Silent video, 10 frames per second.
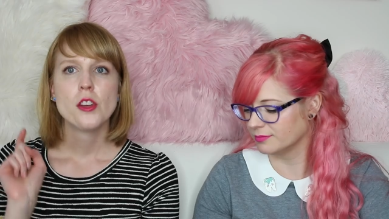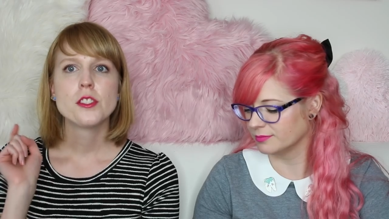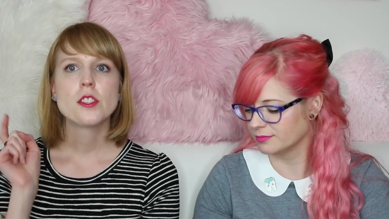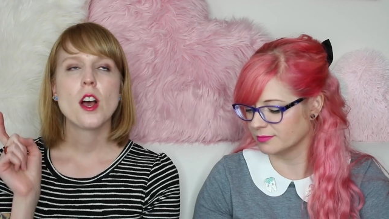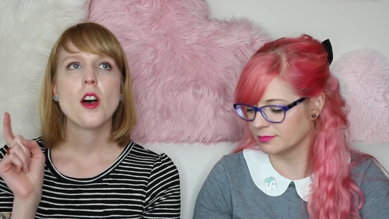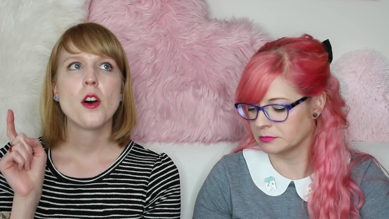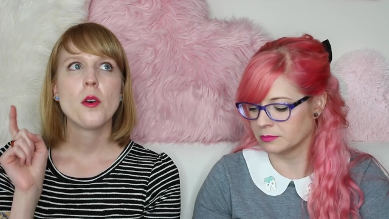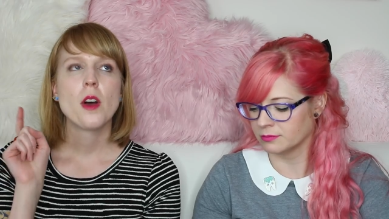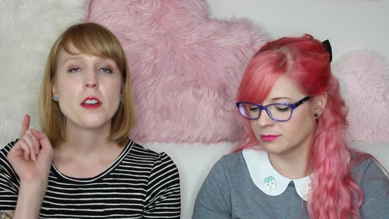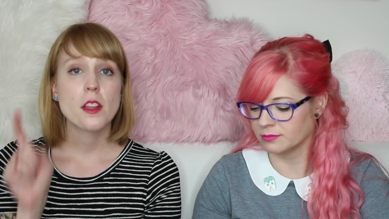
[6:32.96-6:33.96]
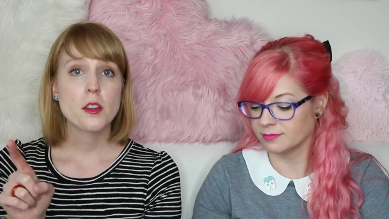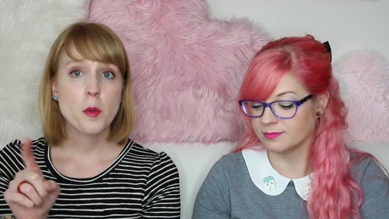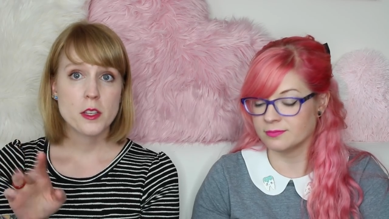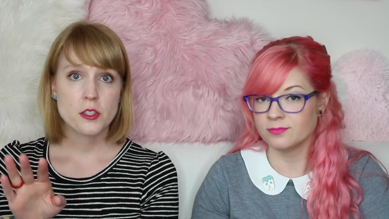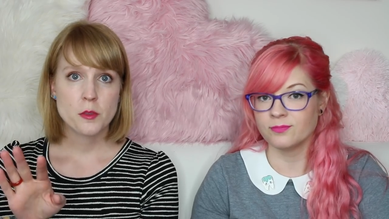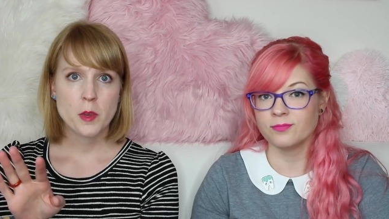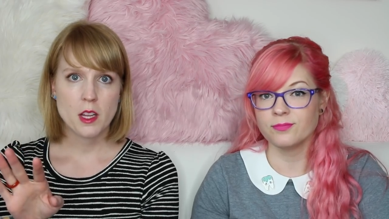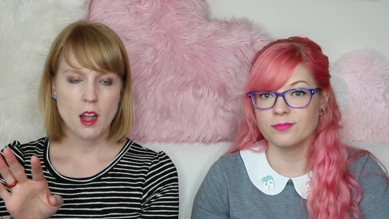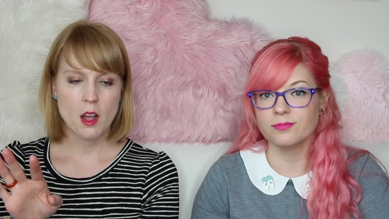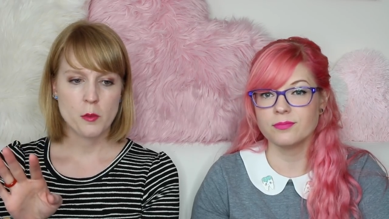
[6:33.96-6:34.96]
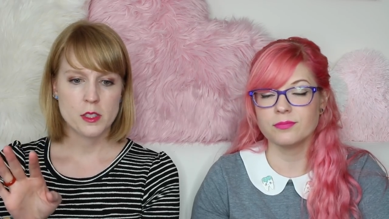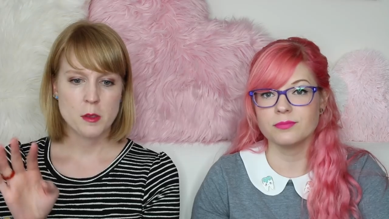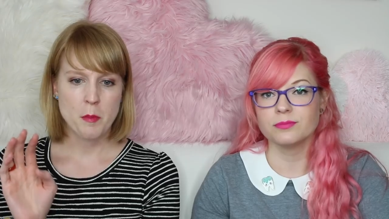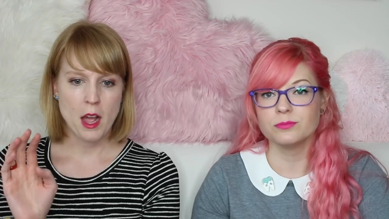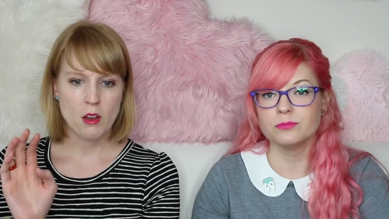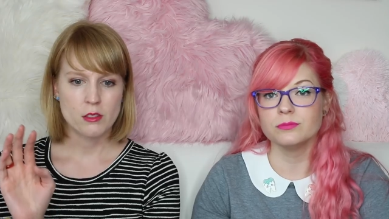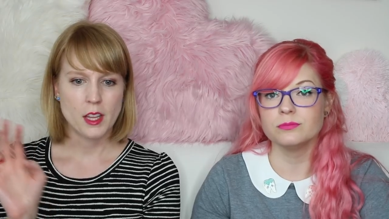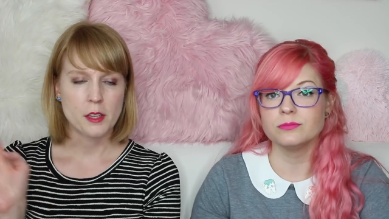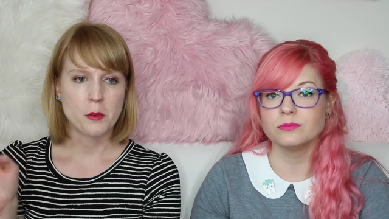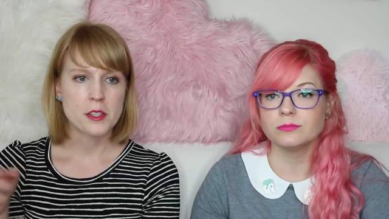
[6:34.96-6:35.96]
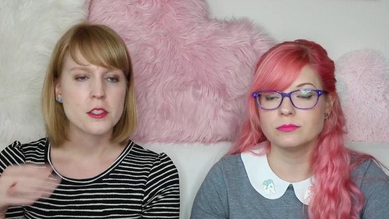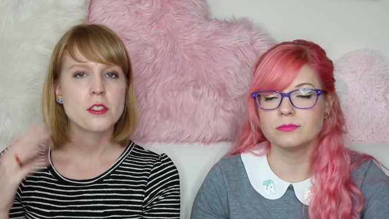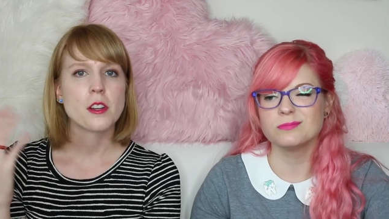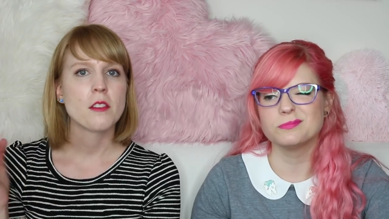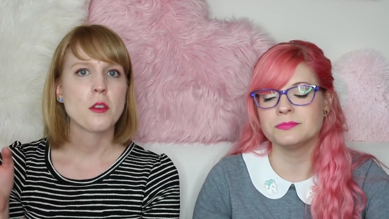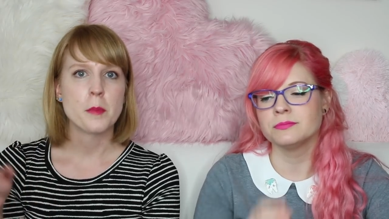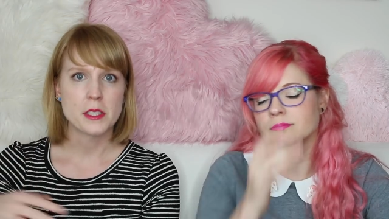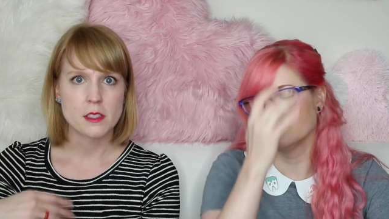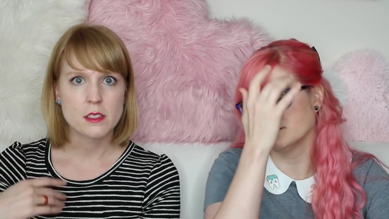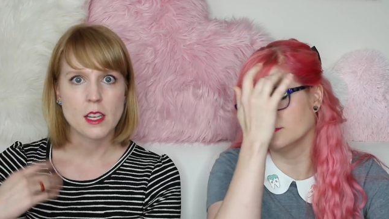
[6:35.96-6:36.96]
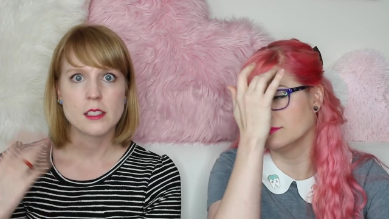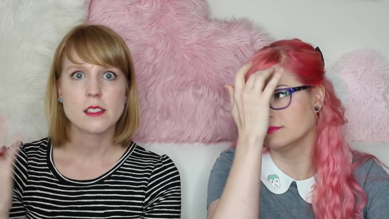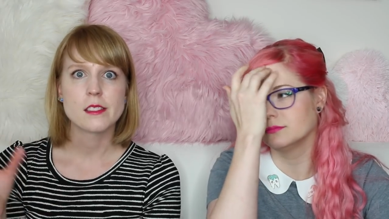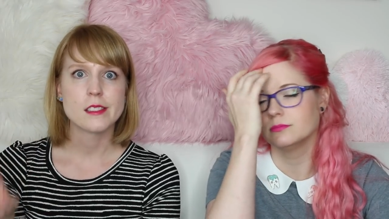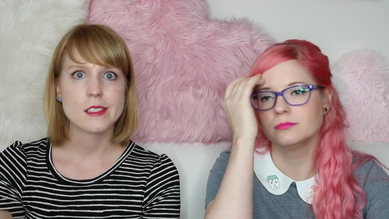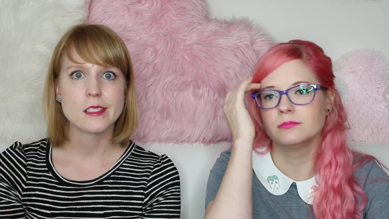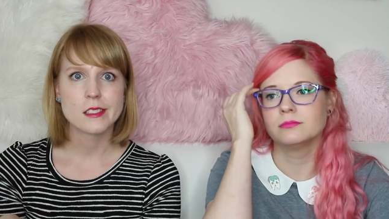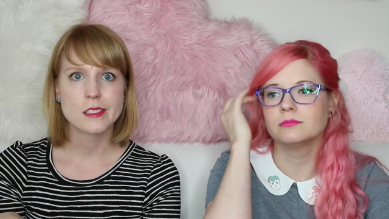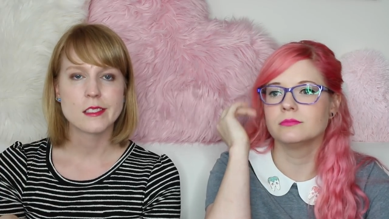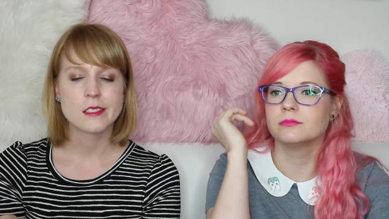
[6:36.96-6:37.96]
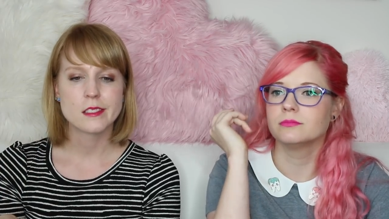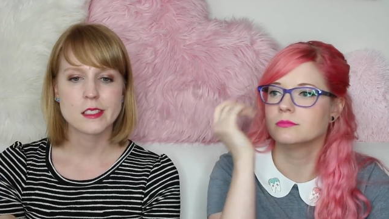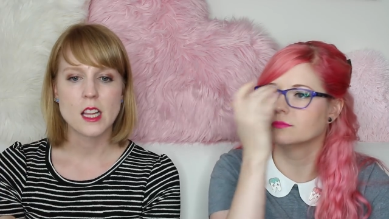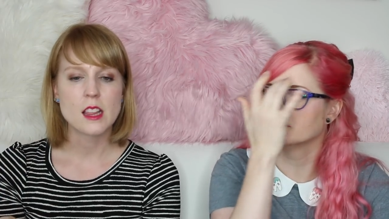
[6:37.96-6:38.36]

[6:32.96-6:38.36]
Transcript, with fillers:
Speaker 1: So another question we got was about like registering for business licenses and